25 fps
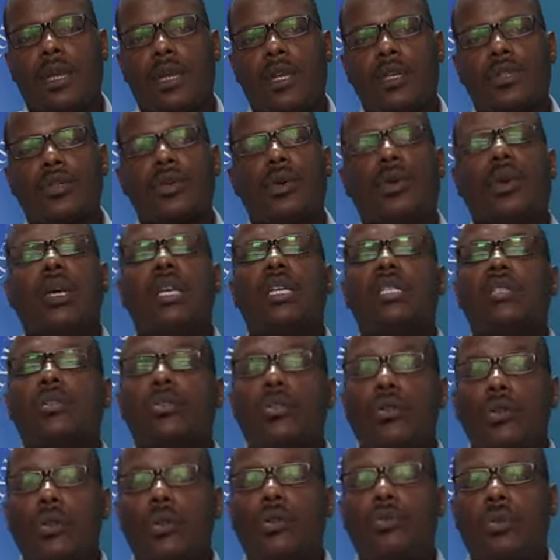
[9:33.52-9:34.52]
So it's
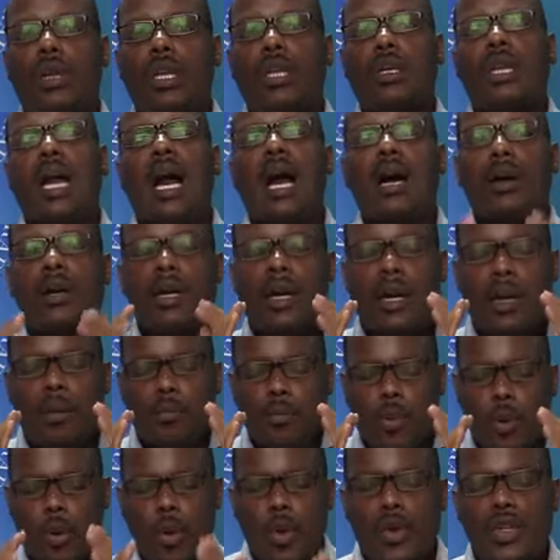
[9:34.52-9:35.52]
good we
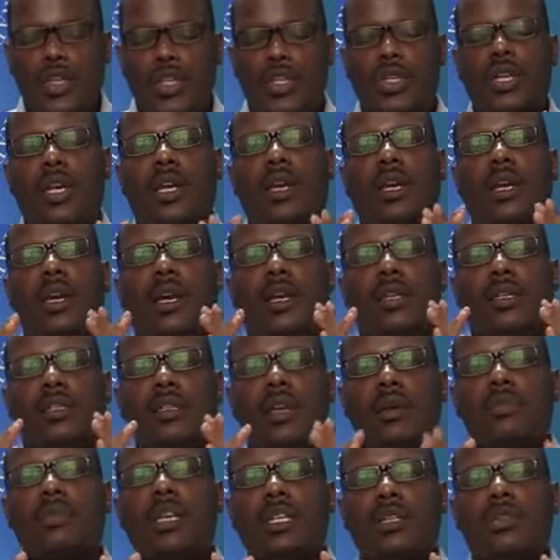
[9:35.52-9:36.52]
approach
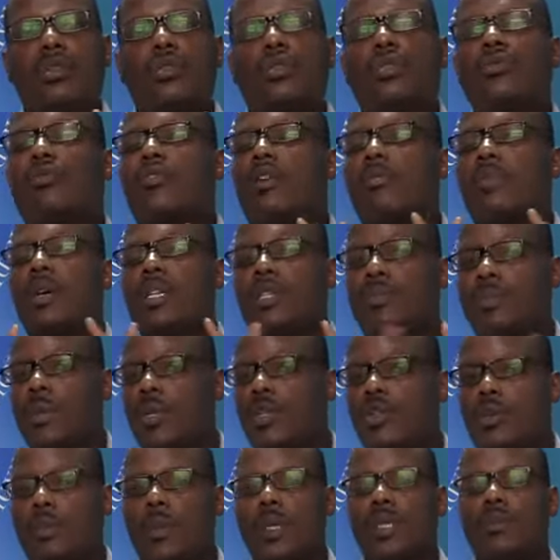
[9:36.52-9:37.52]
substance use from a
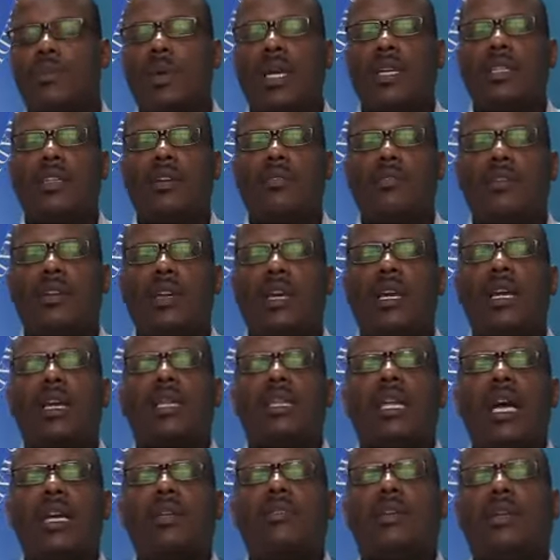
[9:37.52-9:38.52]
spiritual perspective.
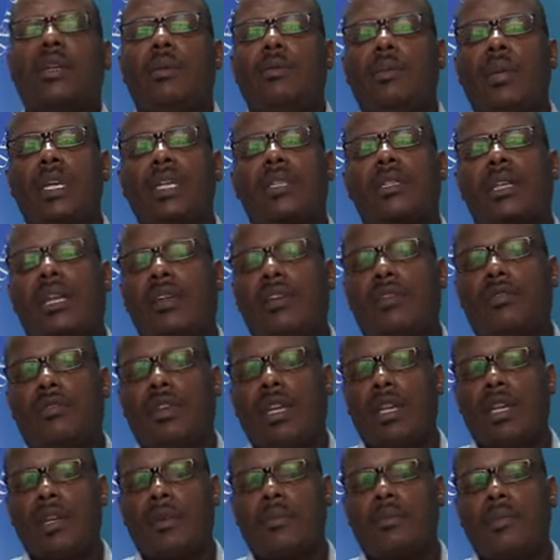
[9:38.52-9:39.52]
That really brings a lot of
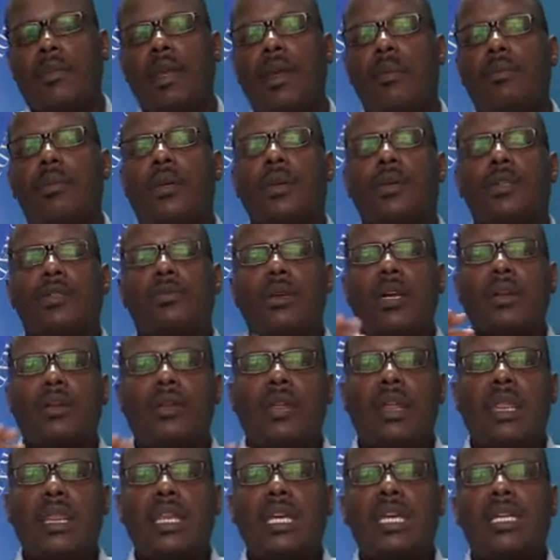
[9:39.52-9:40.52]
healing. Because one of
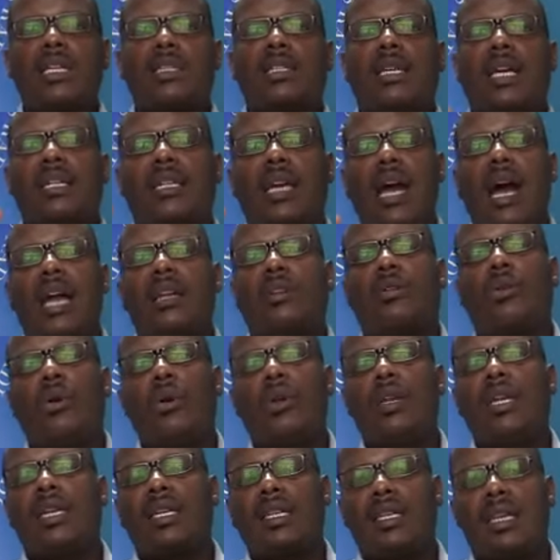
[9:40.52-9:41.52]
the things that
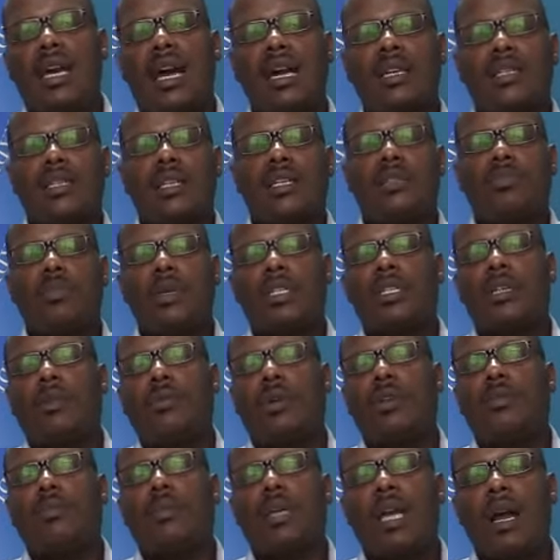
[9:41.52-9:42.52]
alcoholic does, especially
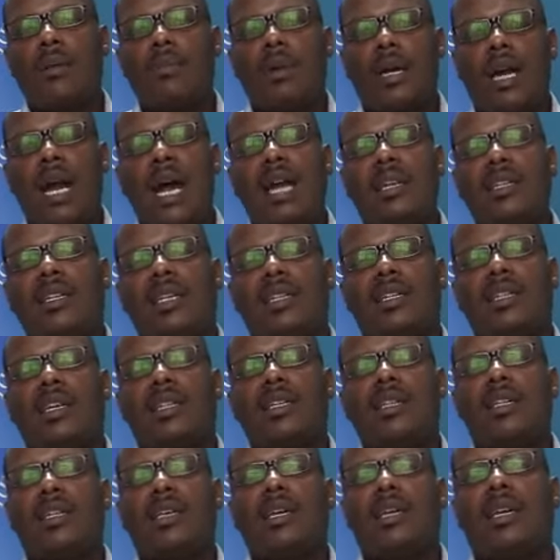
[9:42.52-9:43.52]
when you become
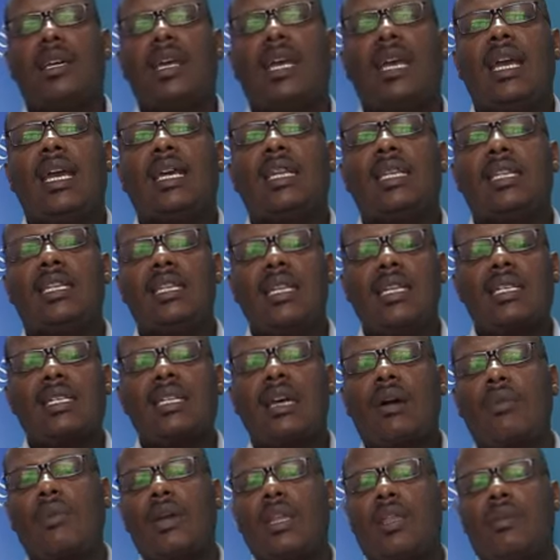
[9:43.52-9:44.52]
addicted, it takes
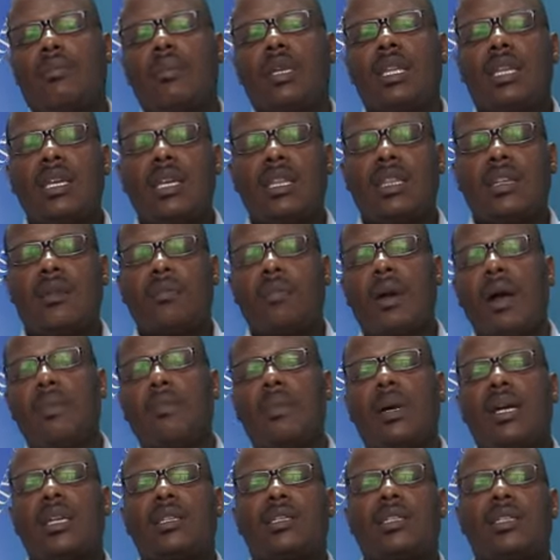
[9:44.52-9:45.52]
away the meaning, the
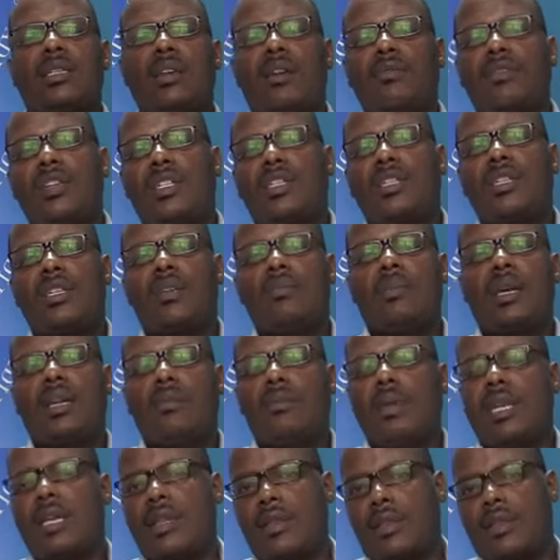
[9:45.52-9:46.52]
purpose, self-esteem, and
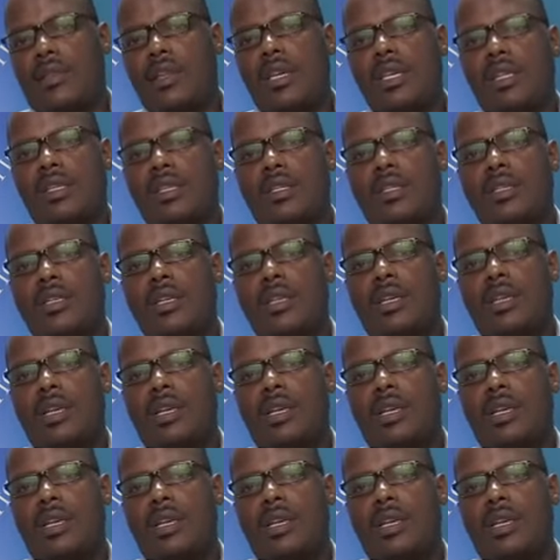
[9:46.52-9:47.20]
many other things.